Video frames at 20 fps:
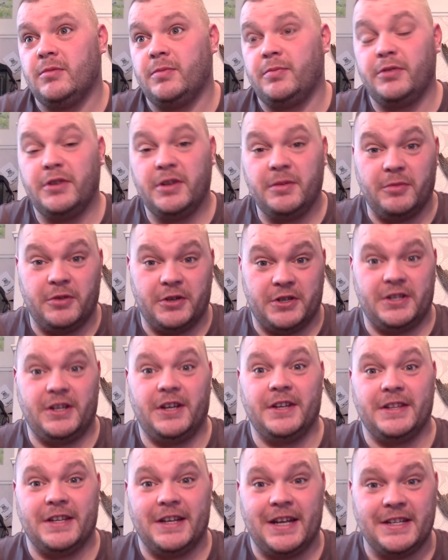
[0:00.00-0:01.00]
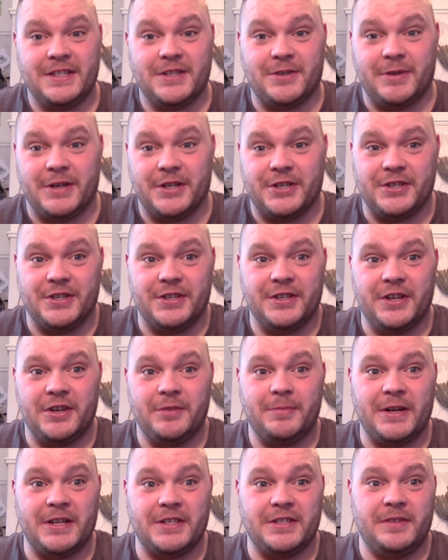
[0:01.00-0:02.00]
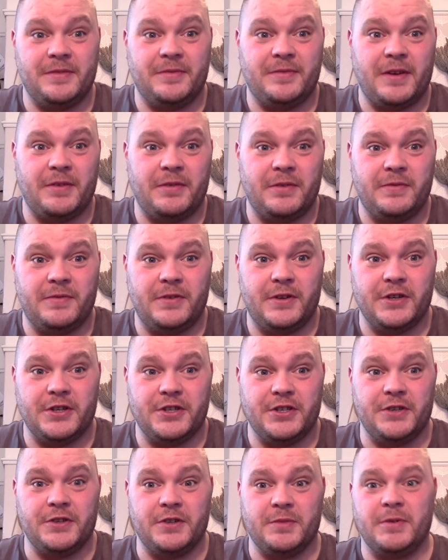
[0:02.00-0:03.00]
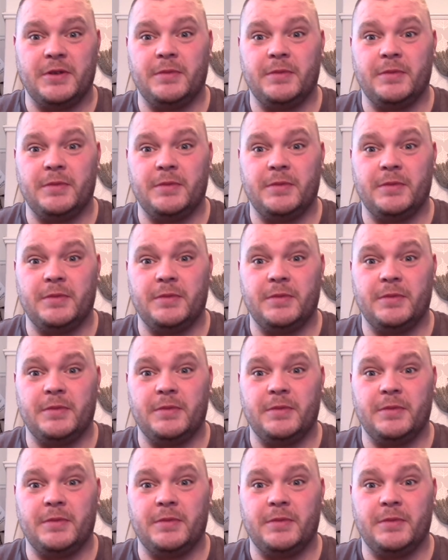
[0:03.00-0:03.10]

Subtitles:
Pretty much like the last question, go back to the very first shoots.